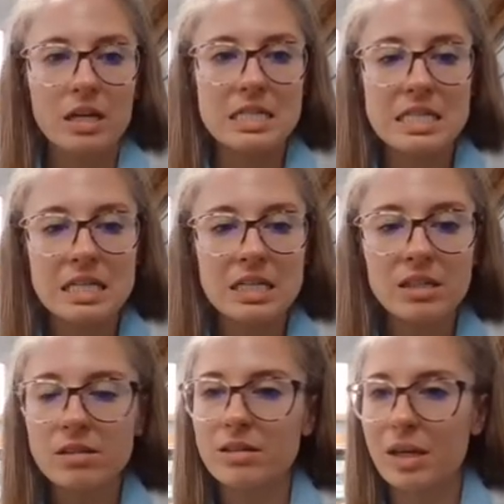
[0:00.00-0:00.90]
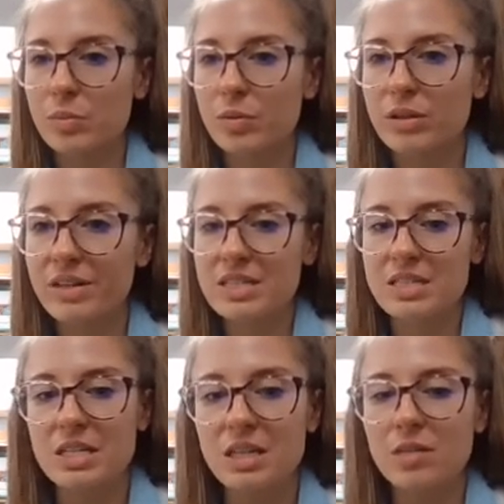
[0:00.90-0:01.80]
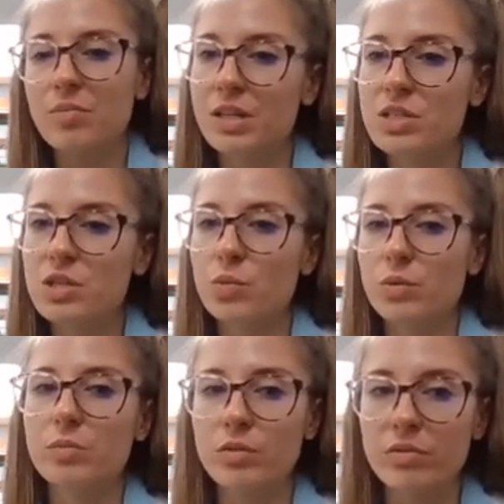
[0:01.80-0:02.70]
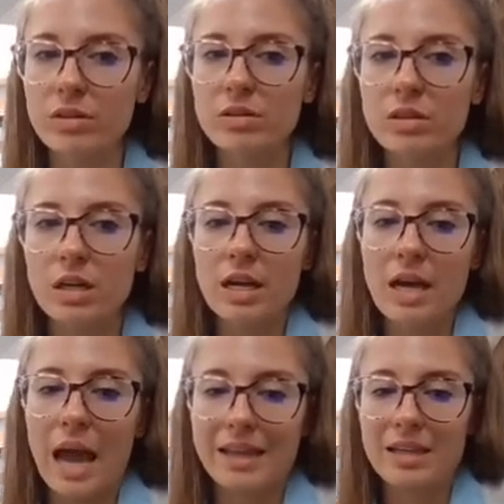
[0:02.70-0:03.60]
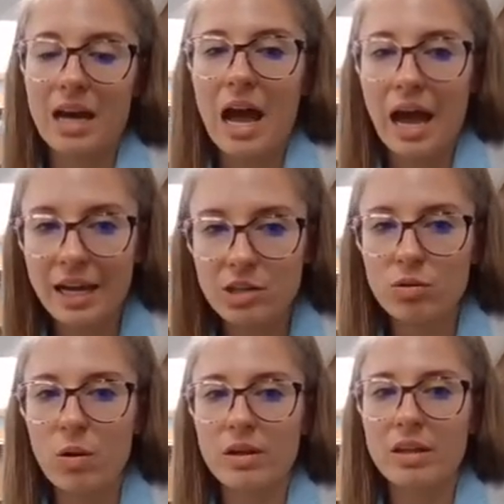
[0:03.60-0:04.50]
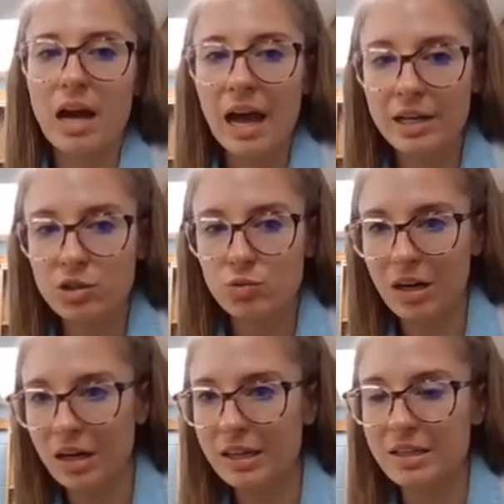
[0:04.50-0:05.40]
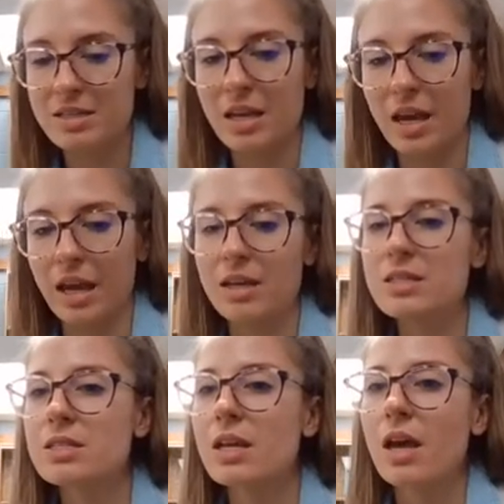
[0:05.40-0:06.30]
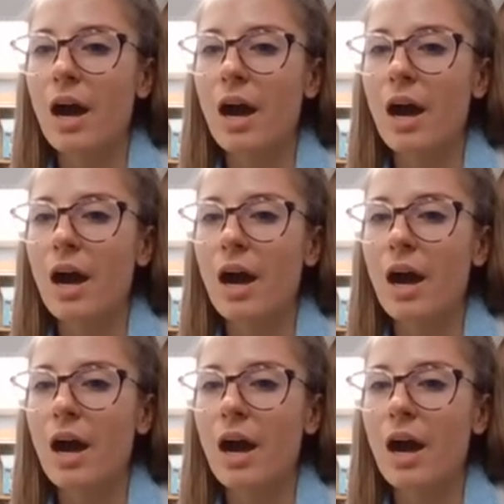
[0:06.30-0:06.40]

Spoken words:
D, that prefix D, means removal, and the hydro, or the hydra in this case,